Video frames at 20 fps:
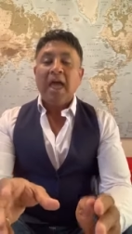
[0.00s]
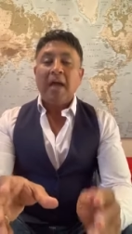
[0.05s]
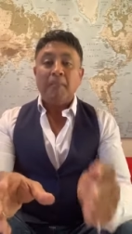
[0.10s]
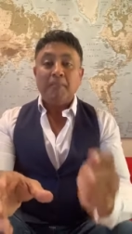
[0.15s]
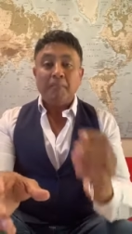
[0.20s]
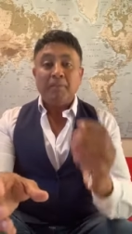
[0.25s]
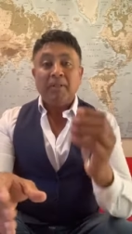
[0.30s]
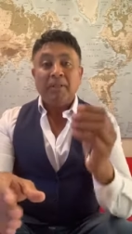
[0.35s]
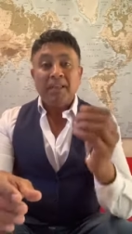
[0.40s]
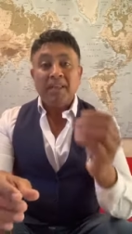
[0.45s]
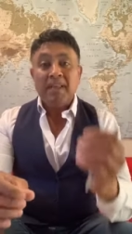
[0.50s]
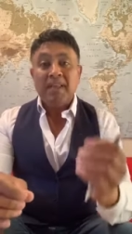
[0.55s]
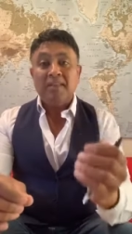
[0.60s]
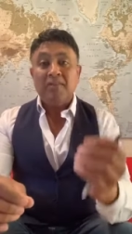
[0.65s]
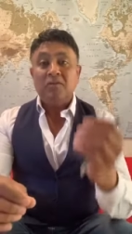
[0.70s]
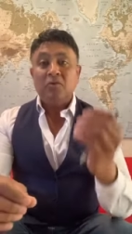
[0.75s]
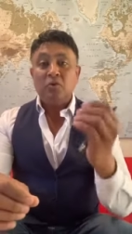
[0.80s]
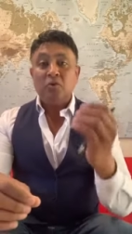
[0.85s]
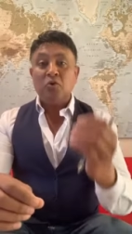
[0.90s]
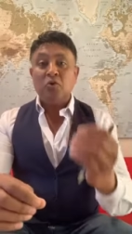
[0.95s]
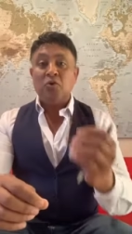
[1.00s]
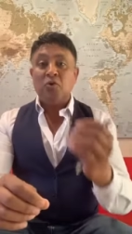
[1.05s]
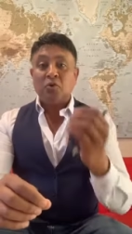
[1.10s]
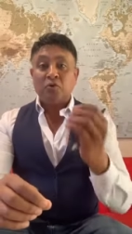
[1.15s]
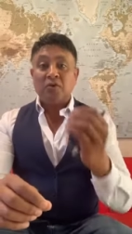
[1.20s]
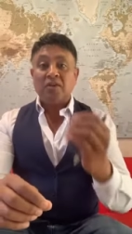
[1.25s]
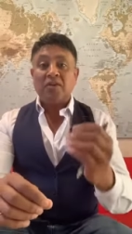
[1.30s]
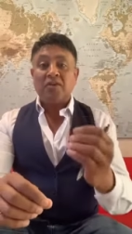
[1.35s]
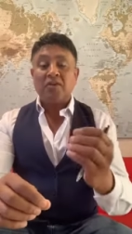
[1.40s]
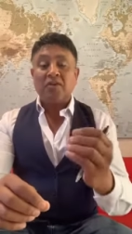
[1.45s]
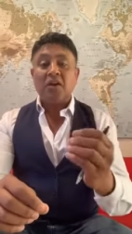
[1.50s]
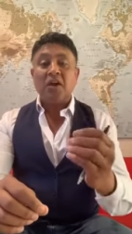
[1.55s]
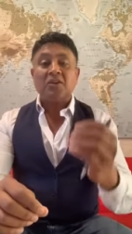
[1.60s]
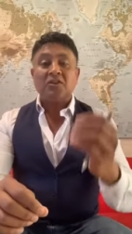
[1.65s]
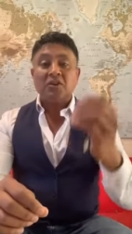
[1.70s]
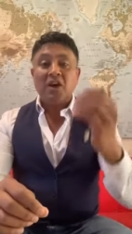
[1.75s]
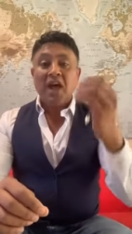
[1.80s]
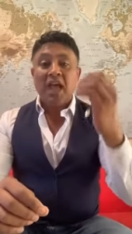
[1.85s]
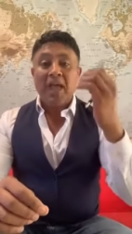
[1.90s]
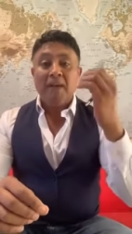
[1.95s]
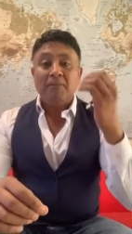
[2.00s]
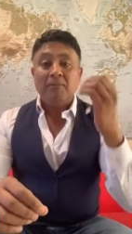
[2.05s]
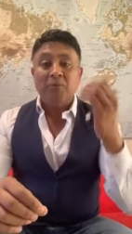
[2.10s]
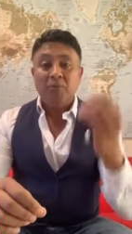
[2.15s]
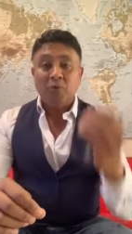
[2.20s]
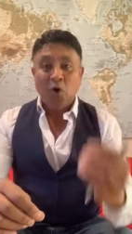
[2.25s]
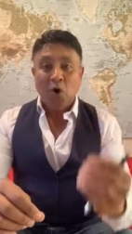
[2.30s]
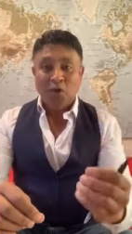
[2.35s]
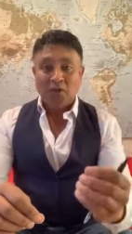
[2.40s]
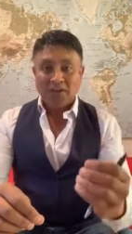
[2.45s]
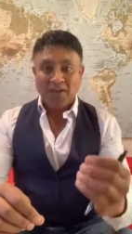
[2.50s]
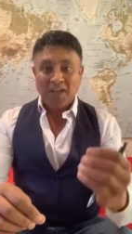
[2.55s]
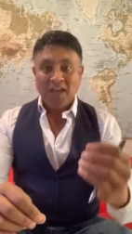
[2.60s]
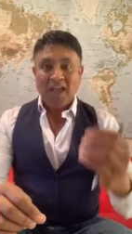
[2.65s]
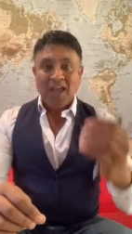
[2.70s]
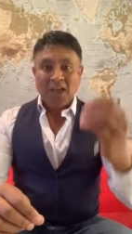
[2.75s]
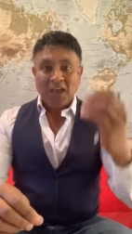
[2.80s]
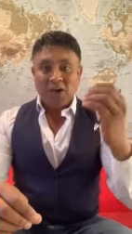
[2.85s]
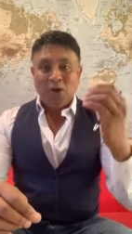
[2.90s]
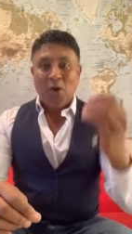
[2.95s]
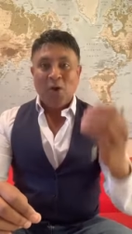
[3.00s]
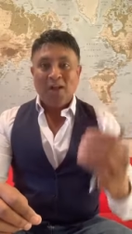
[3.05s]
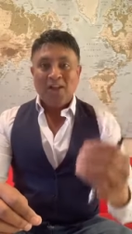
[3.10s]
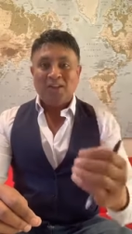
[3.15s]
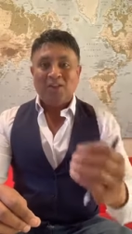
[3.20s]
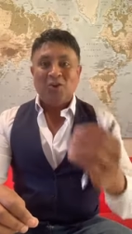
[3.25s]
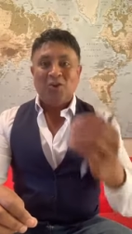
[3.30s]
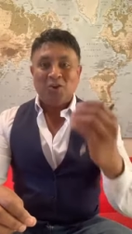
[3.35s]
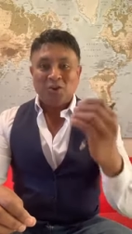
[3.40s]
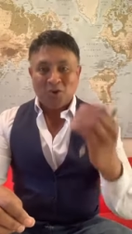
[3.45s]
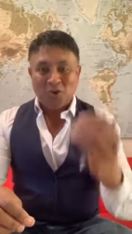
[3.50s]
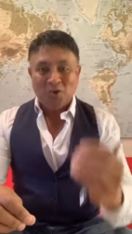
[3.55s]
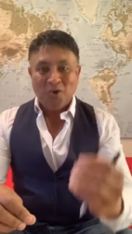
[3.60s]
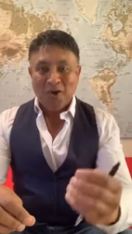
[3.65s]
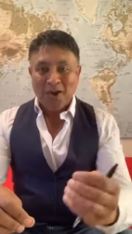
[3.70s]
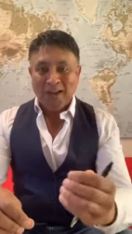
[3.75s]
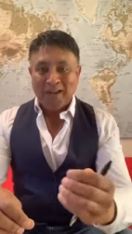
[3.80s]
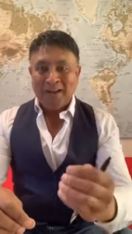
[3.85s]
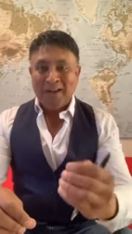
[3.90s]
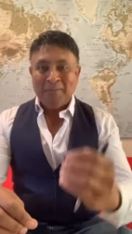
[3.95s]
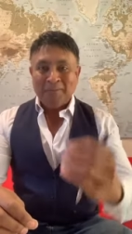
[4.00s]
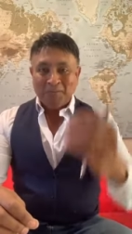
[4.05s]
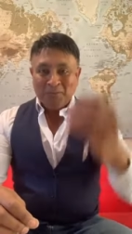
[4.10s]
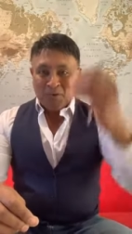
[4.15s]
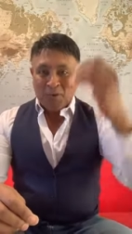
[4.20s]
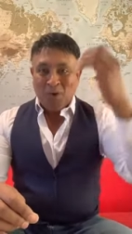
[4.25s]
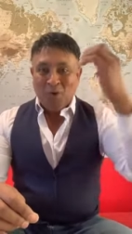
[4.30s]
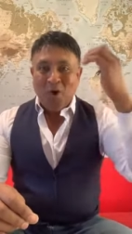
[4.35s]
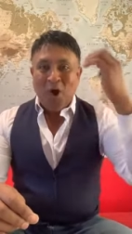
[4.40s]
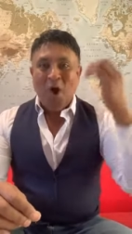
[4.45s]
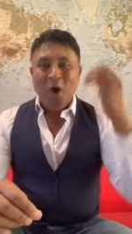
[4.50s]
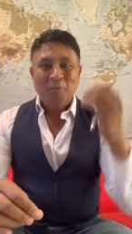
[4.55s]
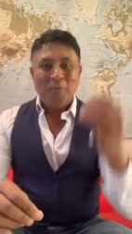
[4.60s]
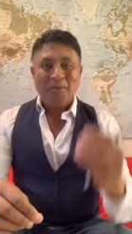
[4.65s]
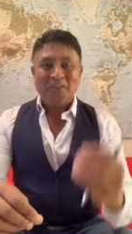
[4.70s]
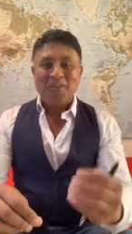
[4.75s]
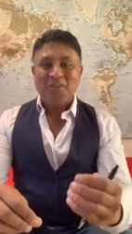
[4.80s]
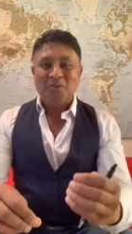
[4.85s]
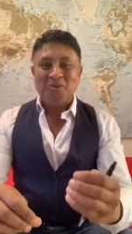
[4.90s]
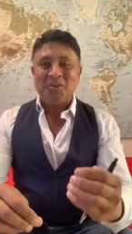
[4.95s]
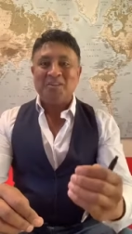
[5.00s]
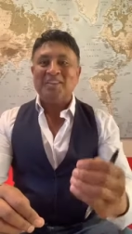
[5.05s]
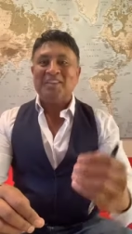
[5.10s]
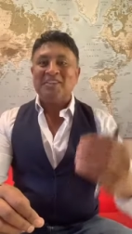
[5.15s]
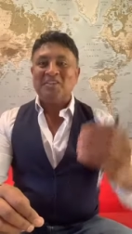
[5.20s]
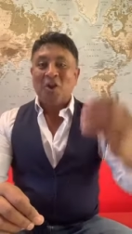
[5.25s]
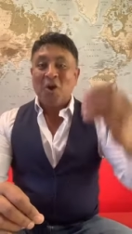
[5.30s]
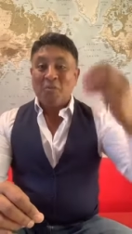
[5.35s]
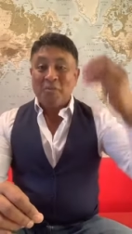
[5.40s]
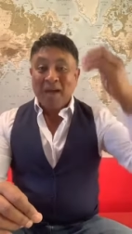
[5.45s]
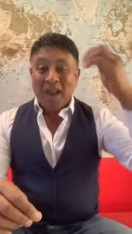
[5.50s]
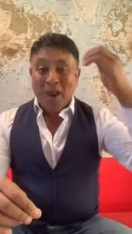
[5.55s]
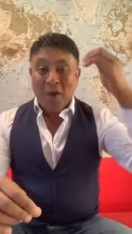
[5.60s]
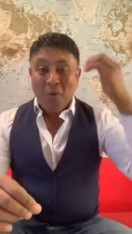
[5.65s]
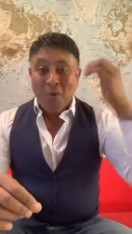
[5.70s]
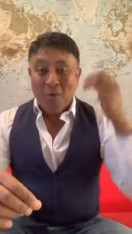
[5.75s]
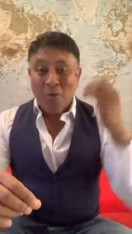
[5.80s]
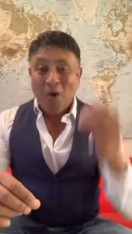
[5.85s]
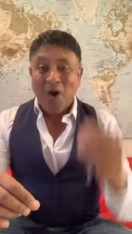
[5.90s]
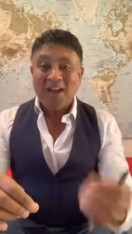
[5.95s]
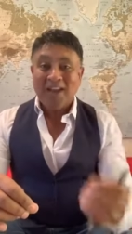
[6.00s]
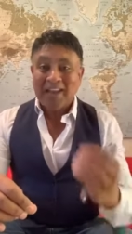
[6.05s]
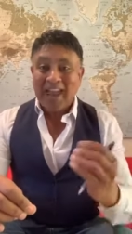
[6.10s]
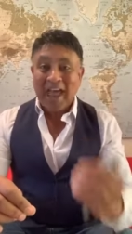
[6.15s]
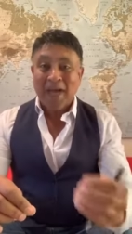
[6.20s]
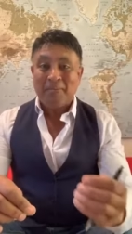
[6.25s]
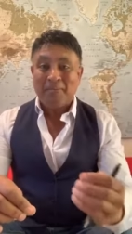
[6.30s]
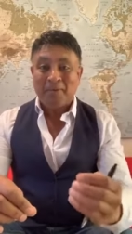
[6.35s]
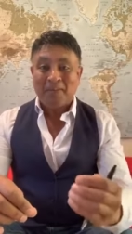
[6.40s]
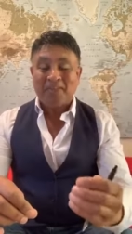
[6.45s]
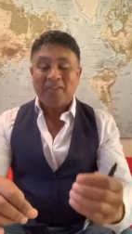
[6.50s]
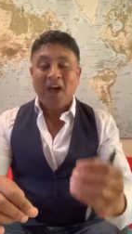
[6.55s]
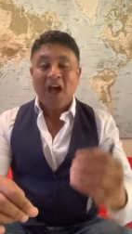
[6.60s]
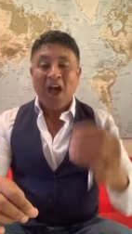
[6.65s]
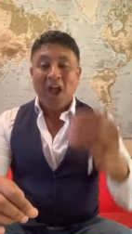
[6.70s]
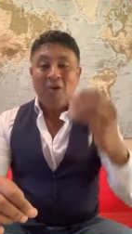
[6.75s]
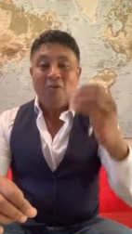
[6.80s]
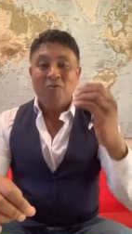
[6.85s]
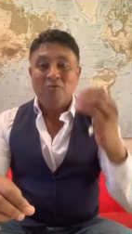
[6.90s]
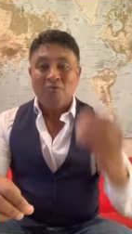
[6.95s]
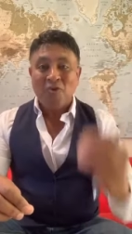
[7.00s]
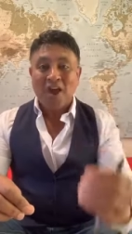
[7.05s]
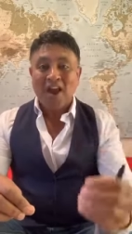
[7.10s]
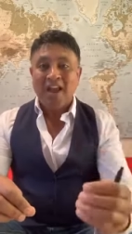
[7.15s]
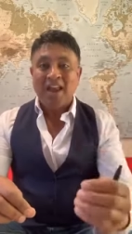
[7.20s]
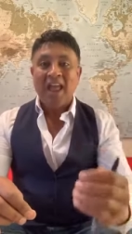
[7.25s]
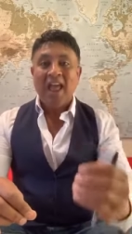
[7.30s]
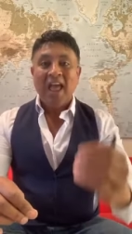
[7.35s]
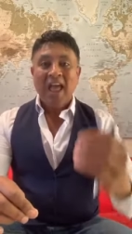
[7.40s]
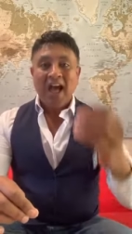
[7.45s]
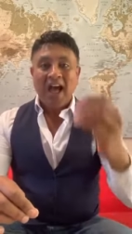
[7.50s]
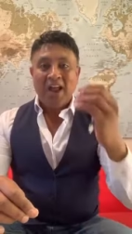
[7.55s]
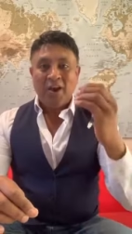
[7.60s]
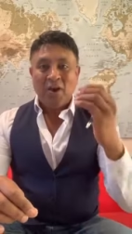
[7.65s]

And please do your research. I am not going to join your opportunity no matter what happens. I run